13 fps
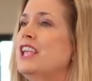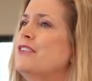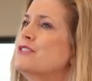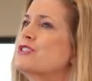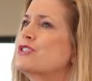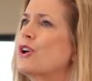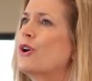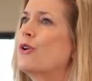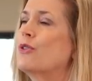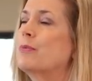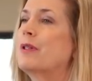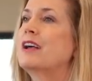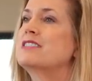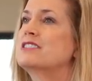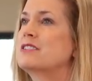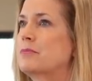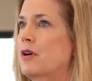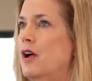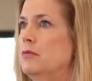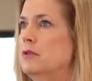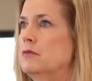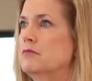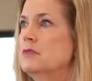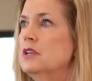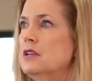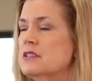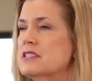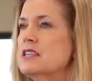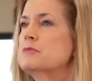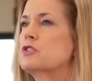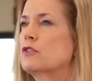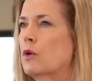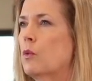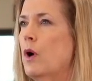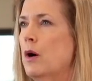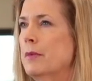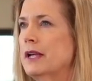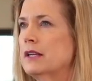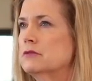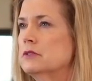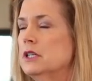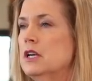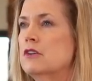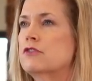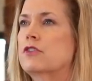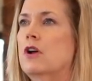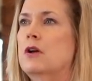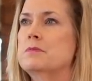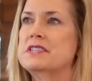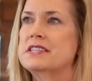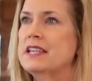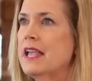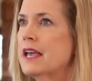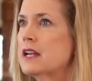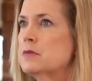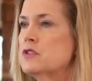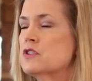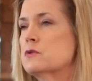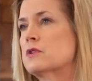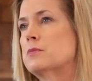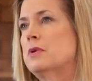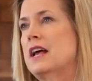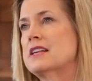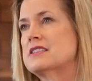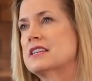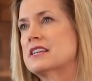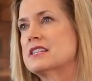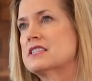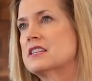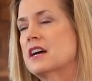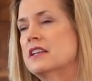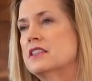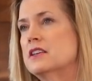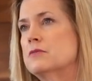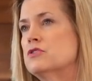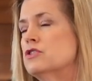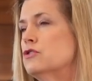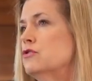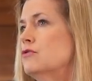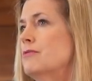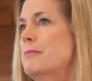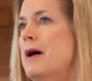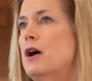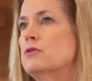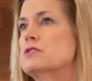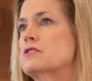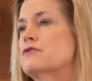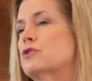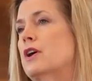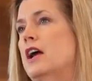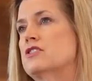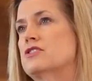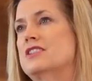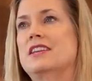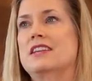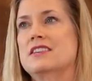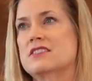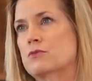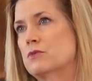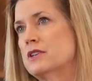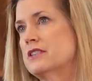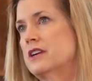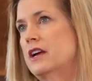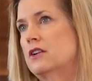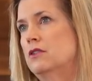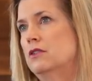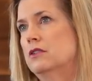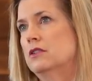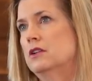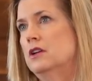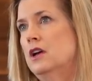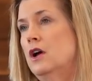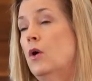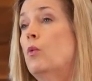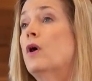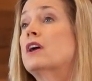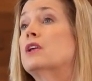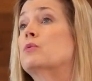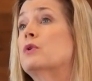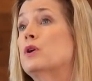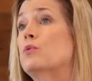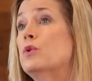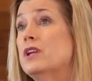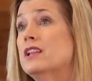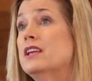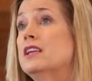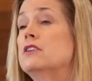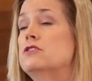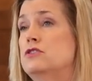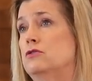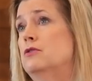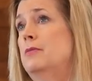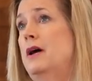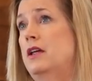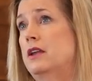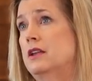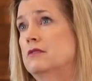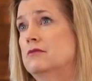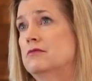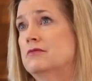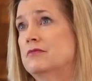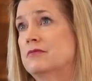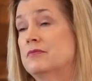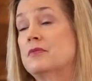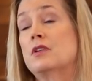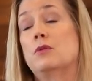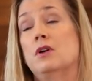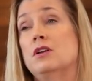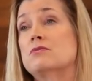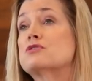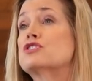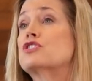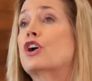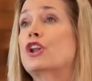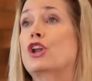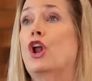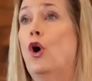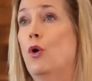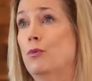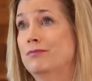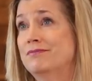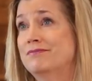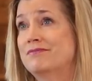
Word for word: Even so, the plastic problem seems overwhelming. From sea animals with plastic inside them to mountains of trash that isn't recycled. What can we really do about it? Well, start at home.